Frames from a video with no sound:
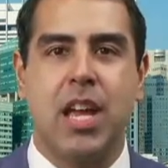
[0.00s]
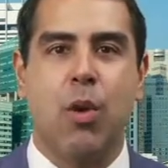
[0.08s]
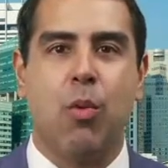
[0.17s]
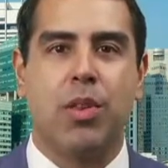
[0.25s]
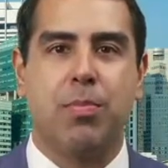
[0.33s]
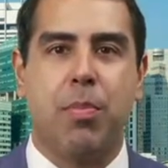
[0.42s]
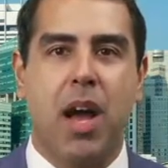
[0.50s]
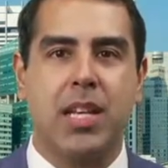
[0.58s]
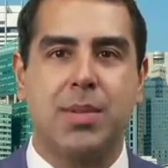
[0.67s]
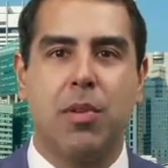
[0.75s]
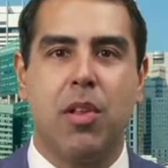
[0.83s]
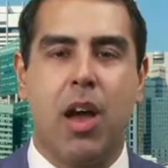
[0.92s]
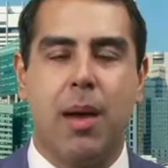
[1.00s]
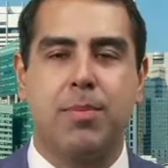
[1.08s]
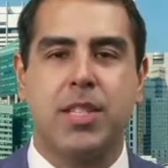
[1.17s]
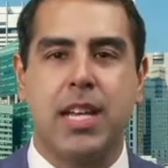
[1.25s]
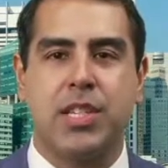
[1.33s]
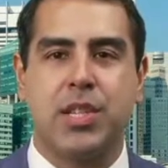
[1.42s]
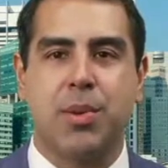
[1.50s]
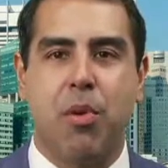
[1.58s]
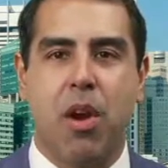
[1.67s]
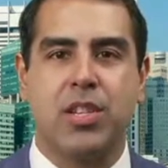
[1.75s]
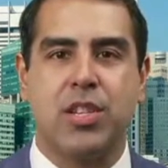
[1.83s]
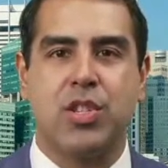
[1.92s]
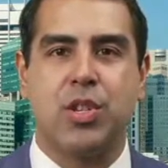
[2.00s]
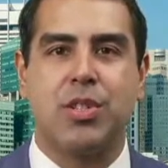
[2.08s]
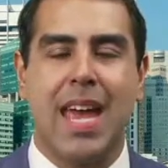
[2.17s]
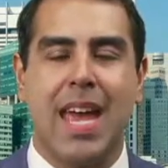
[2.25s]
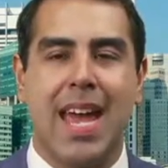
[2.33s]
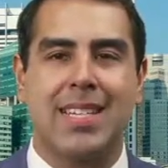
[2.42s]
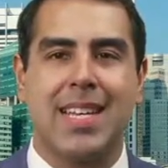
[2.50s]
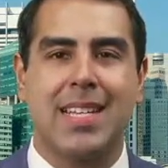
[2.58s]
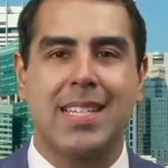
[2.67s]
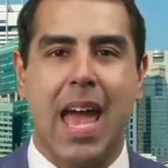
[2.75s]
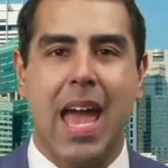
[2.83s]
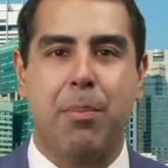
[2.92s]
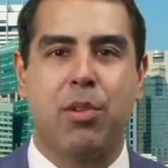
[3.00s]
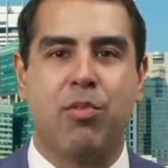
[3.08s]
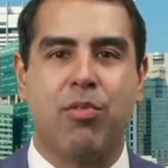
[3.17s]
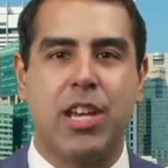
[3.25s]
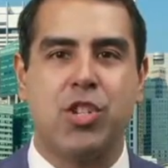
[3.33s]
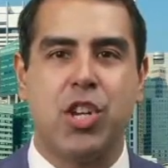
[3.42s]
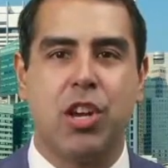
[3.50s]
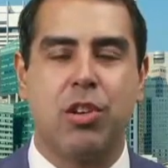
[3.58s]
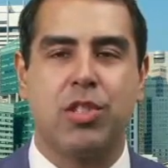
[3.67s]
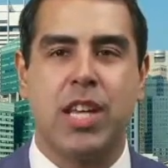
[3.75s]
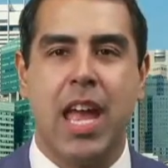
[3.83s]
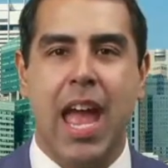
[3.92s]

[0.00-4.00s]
with possible upside surprise due to excess capital ratios